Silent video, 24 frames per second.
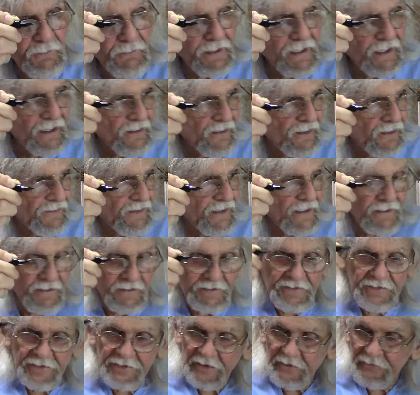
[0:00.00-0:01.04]
we got all that
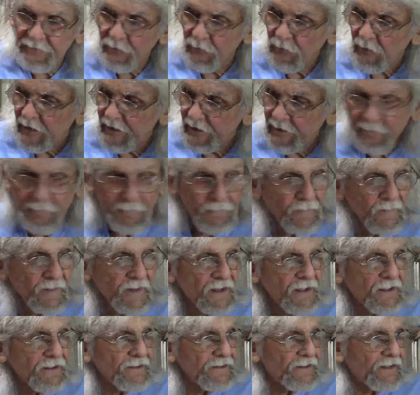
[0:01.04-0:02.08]
good stuff away.
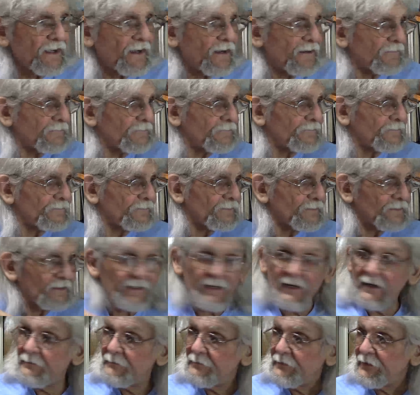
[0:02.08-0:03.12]
Now,
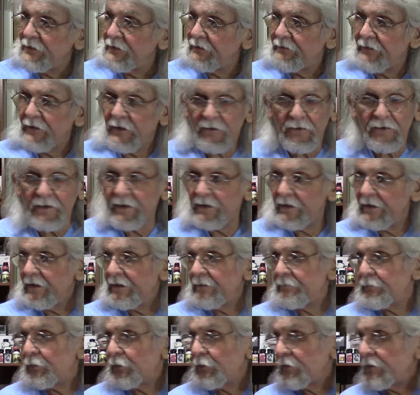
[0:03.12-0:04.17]
come to the very
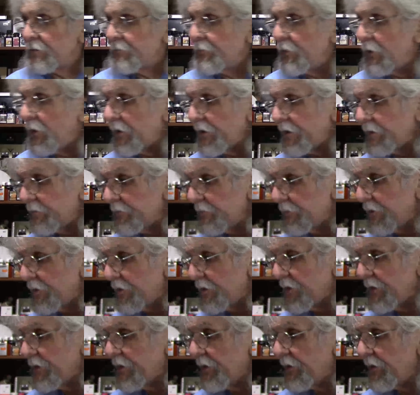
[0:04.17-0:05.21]
important part,
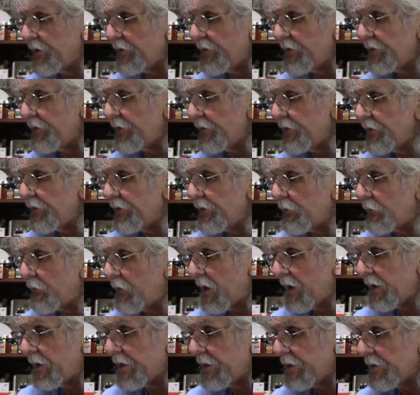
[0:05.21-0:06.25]
the
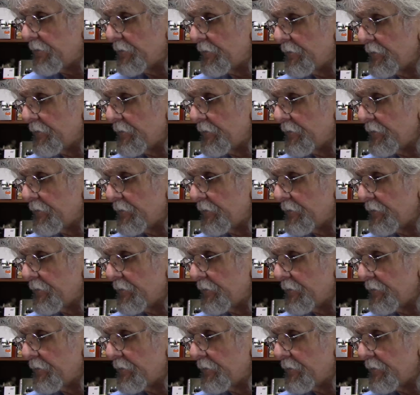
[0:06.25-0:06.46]
writing.